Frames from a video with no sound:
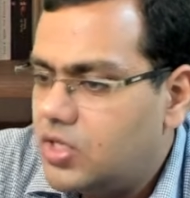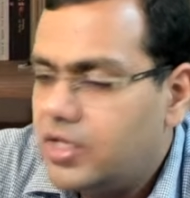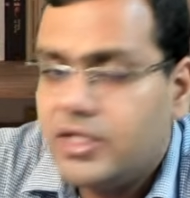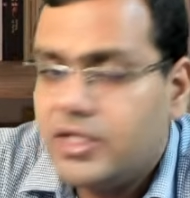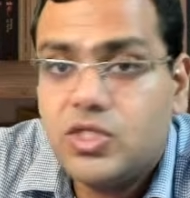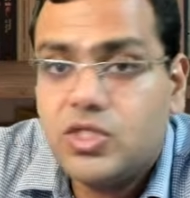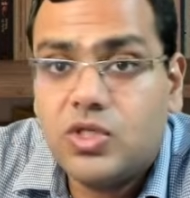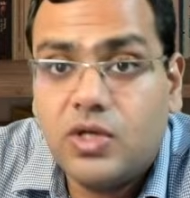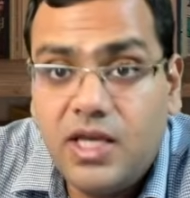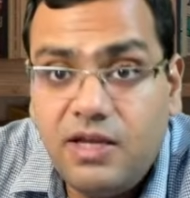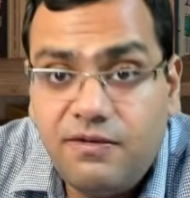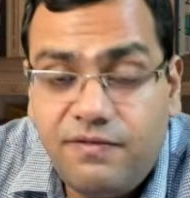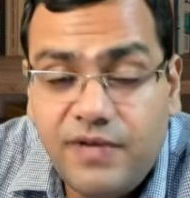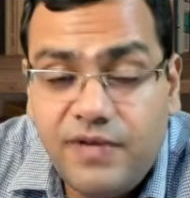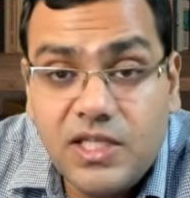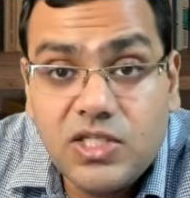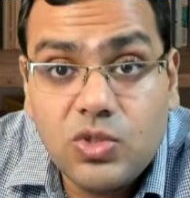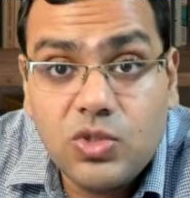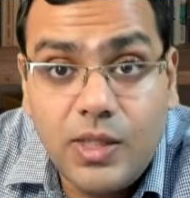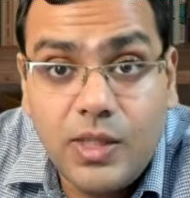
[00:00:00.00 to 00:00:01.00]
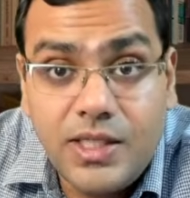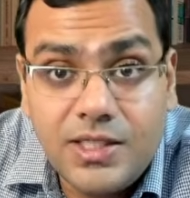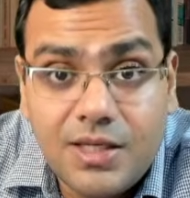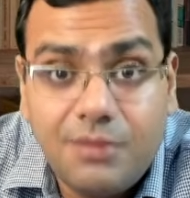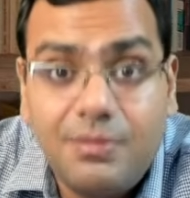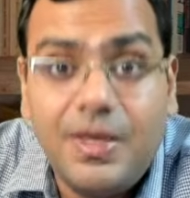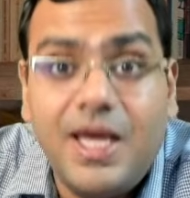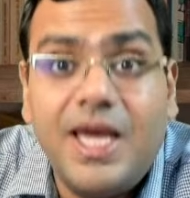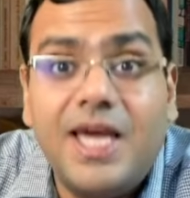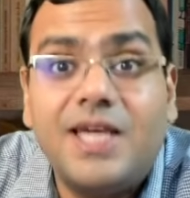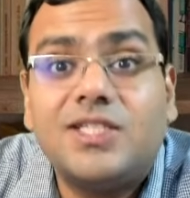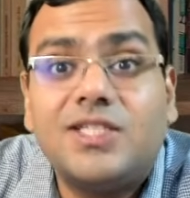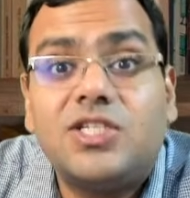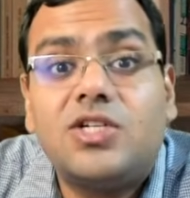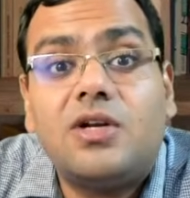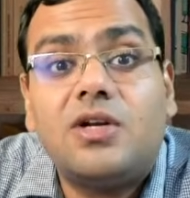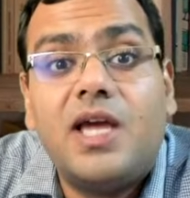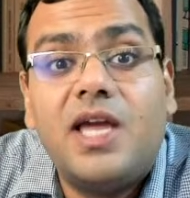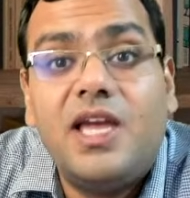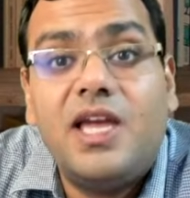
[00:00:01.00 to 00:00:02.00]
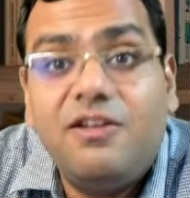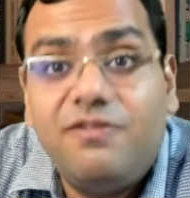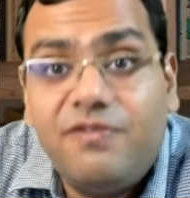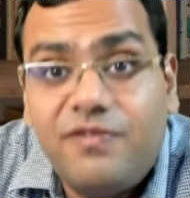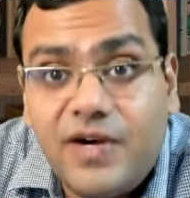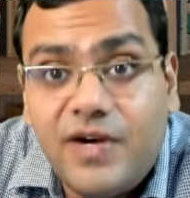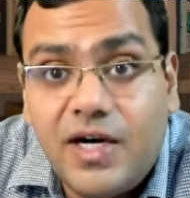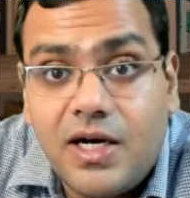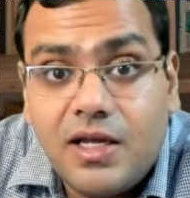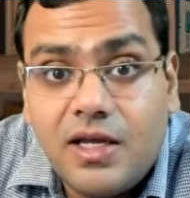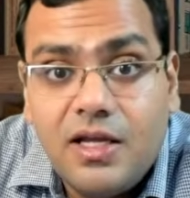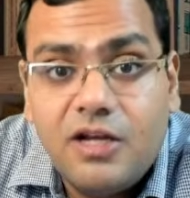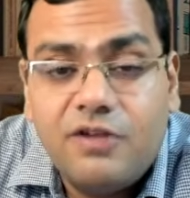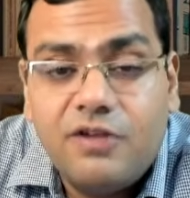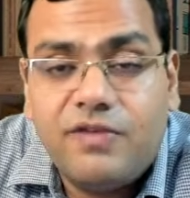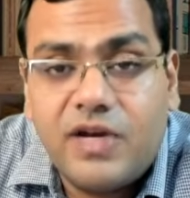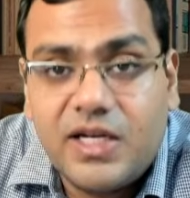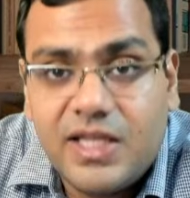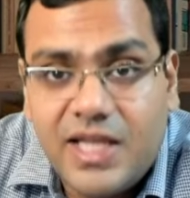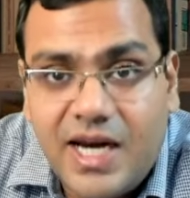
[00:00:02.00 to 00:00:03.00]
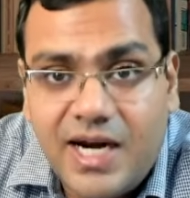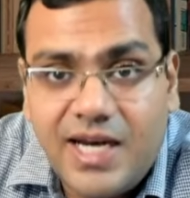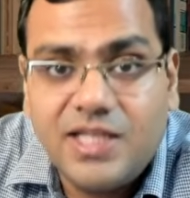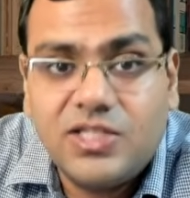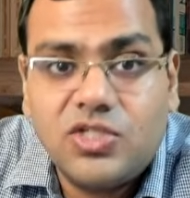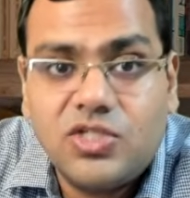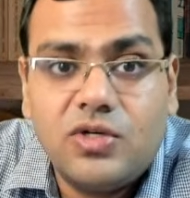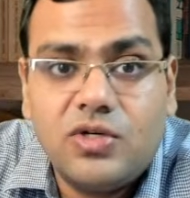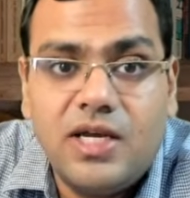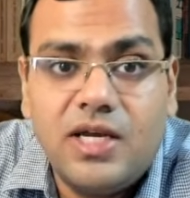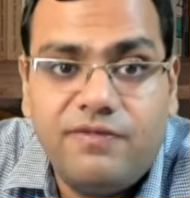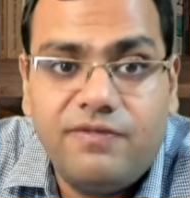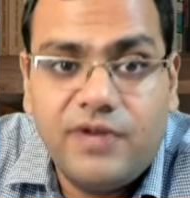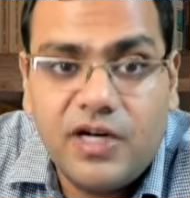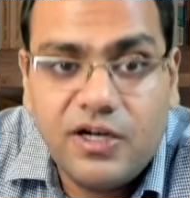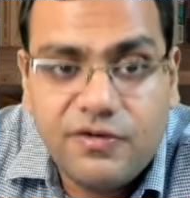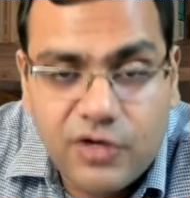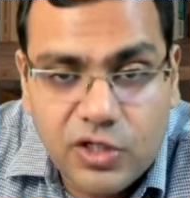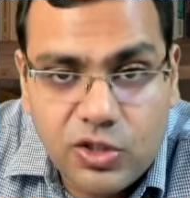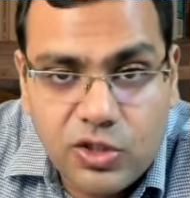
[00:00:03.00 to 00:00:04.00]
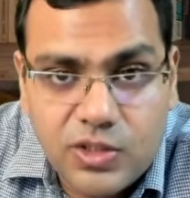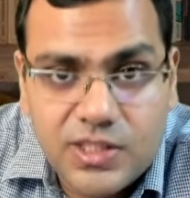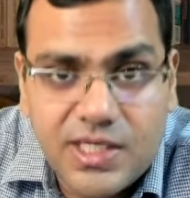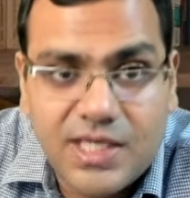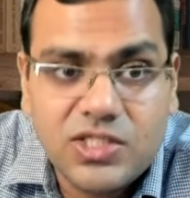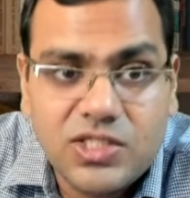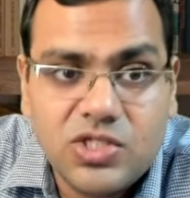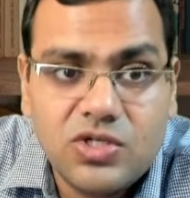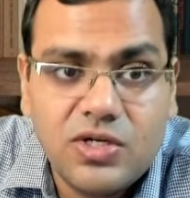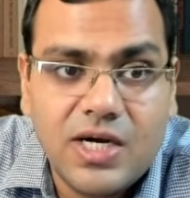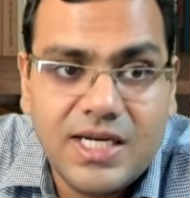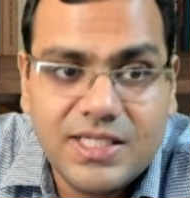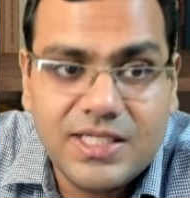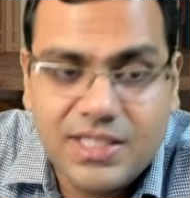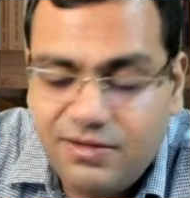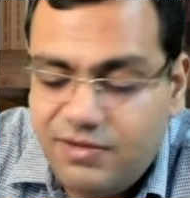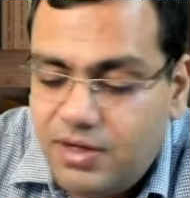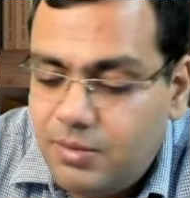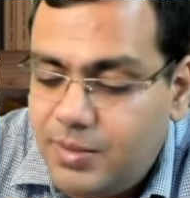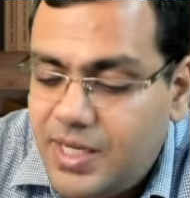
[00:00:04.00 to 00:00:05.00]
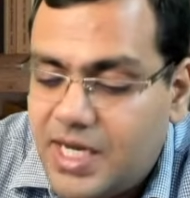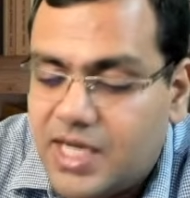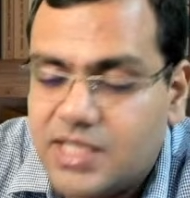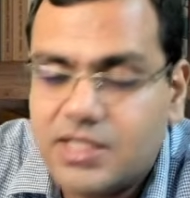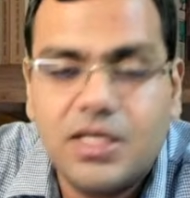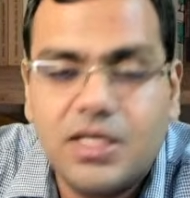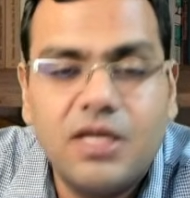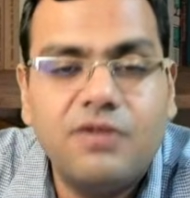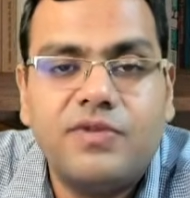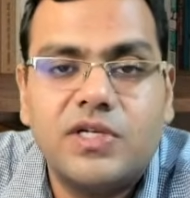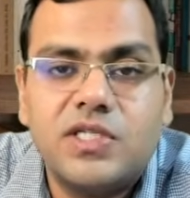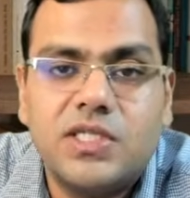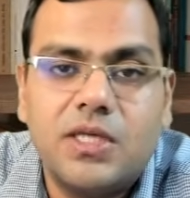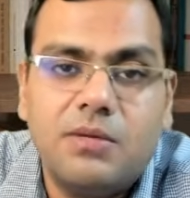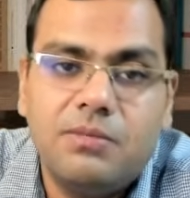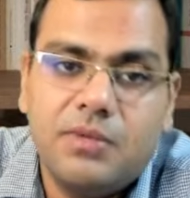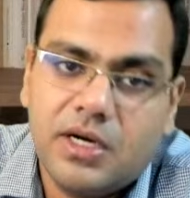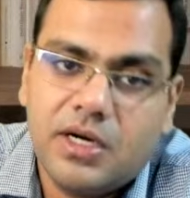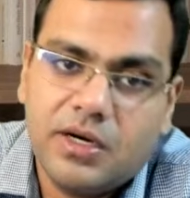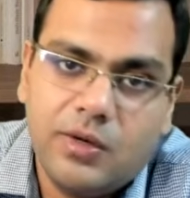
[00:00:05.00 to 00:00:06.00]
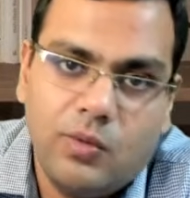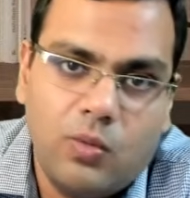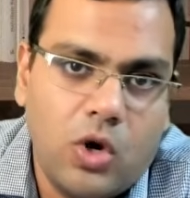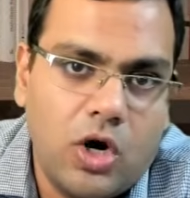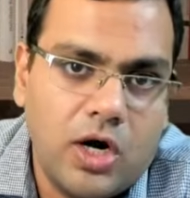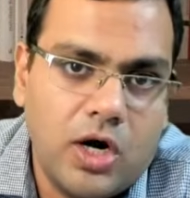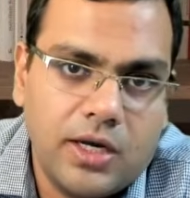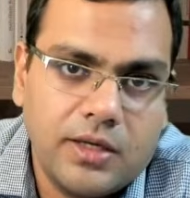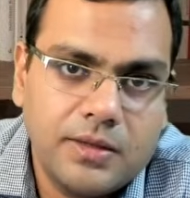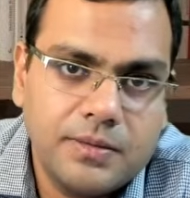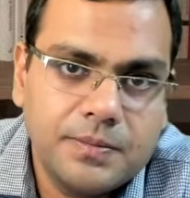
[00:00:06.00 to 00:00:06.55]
So if he is doing some extra effort, for that extra effort, for those extra hours, he will be asking for some reward.